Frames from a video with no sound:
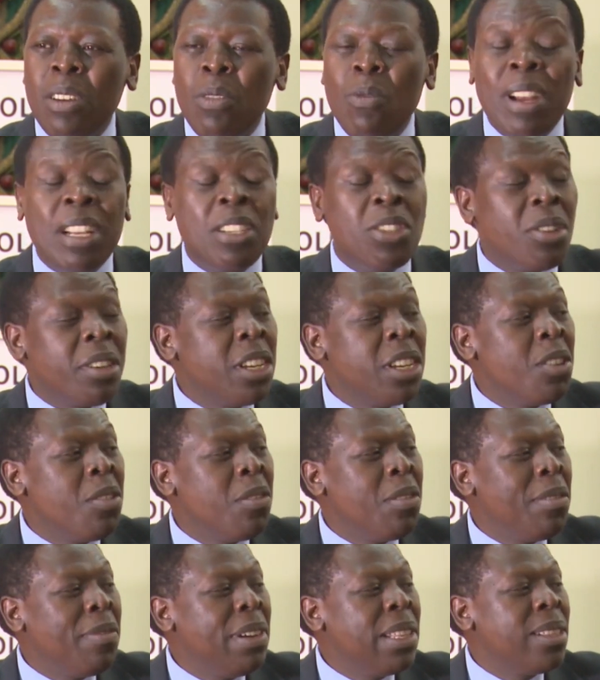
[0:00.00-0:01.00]
We are talking of
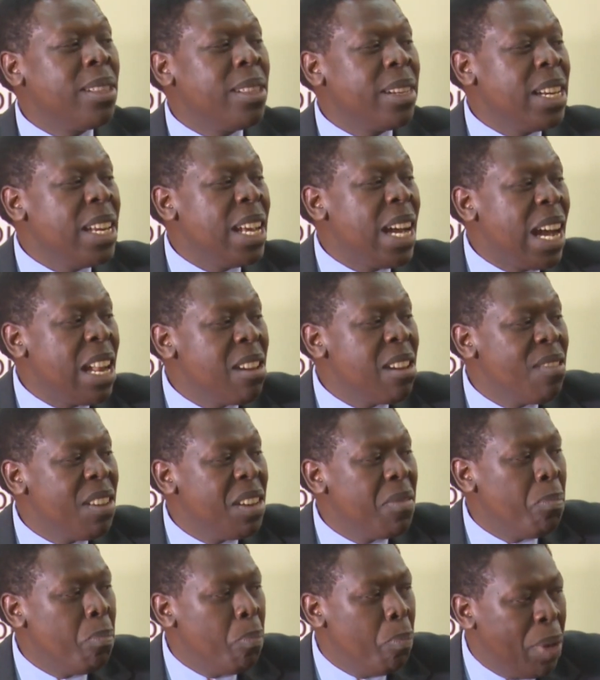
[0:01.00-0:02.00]
over
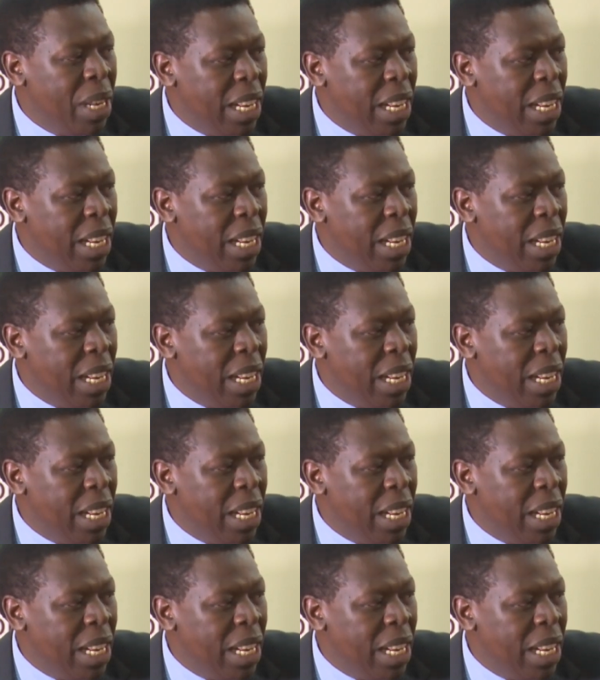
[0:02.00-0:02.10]
300